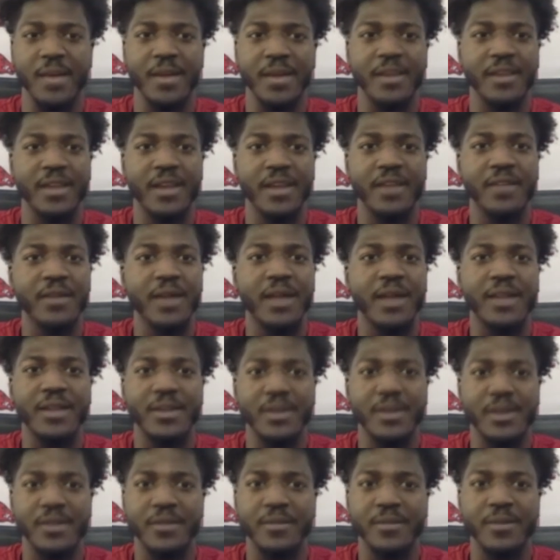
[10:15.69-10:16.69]
I every I
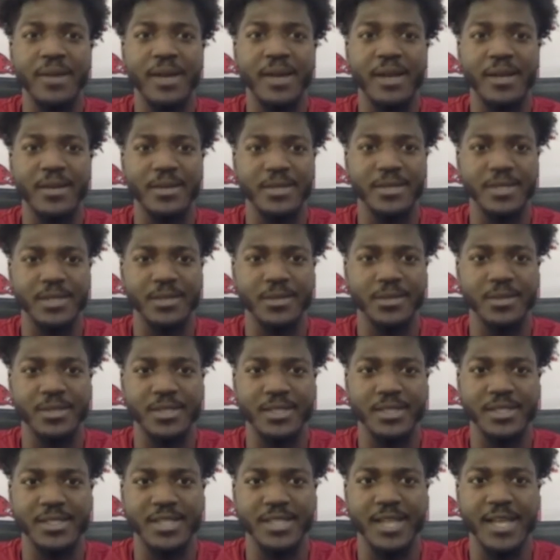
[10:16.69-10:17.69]
know everybody was was
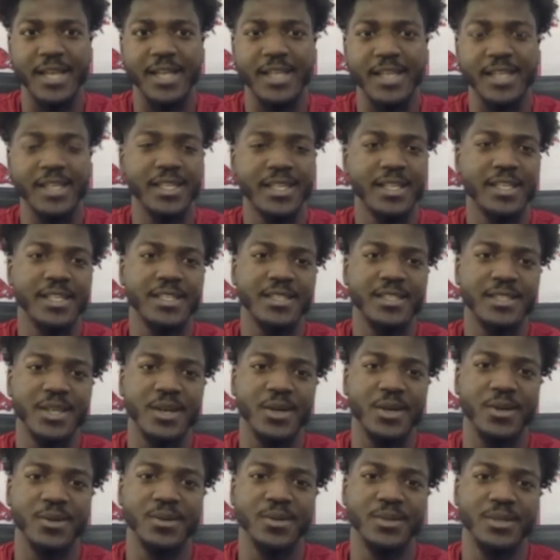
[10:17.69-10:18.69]
excited.
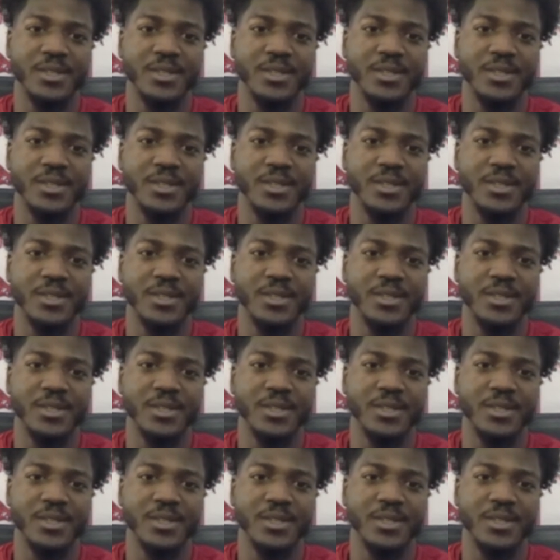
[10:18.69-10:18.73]
So,